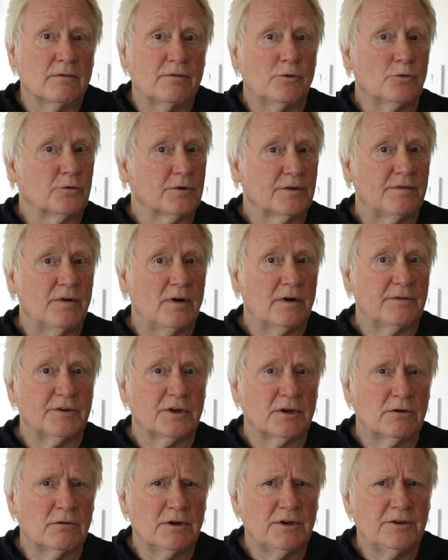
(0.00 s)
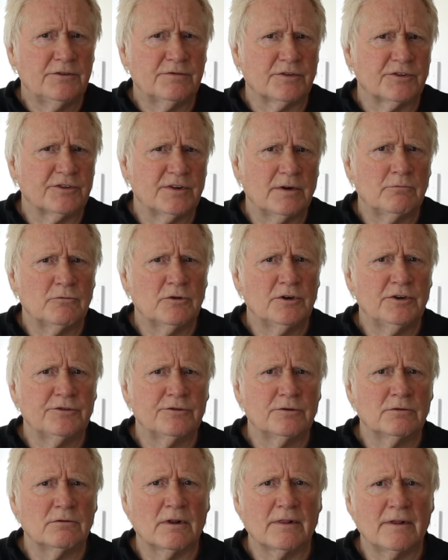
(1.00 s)
45 degrees for some
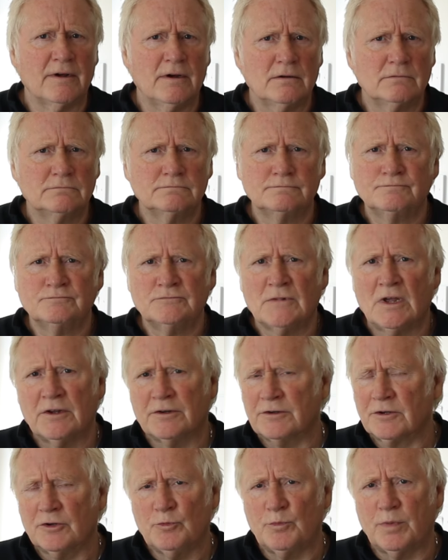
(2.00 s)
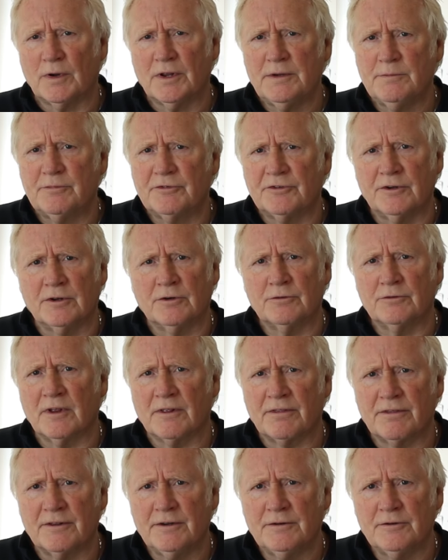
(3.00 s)
reason or other. No bleeps, no
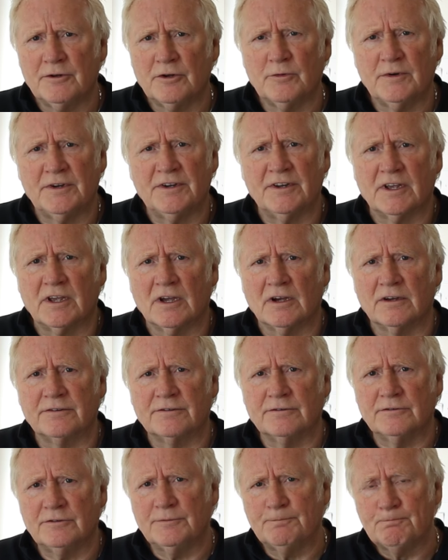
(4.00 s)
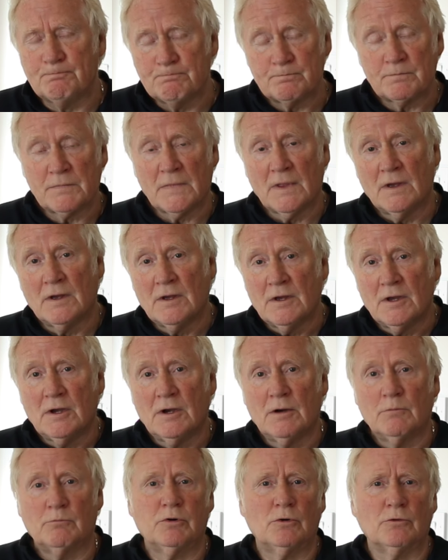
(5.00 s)
nothing, no indications.
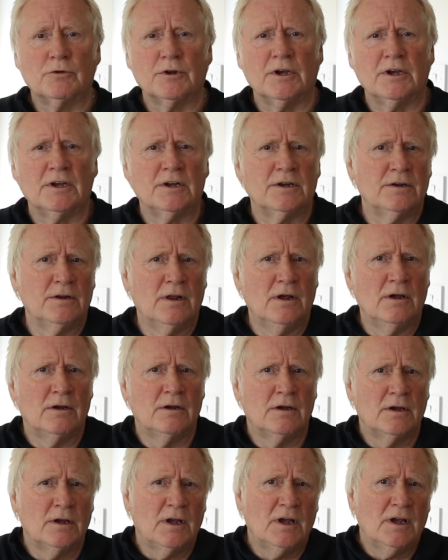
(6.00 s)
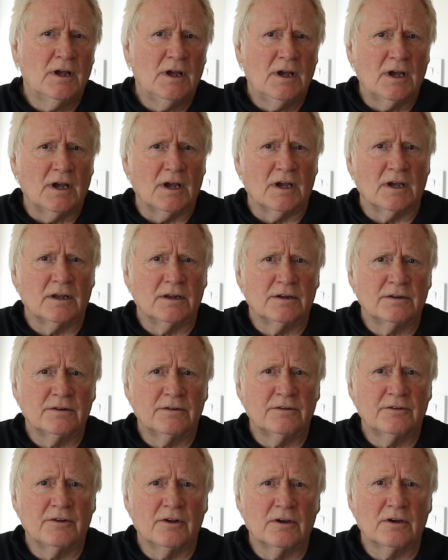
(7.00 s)
Brought it in,
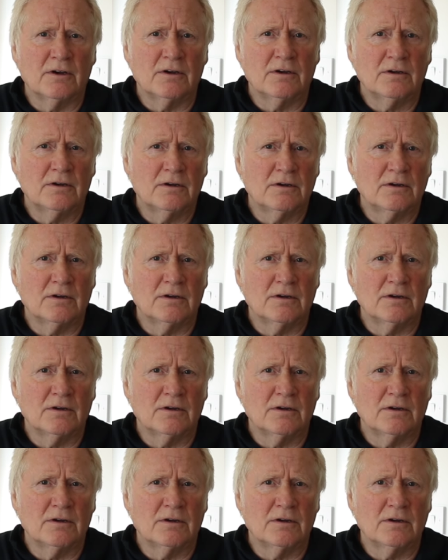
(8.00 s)
and the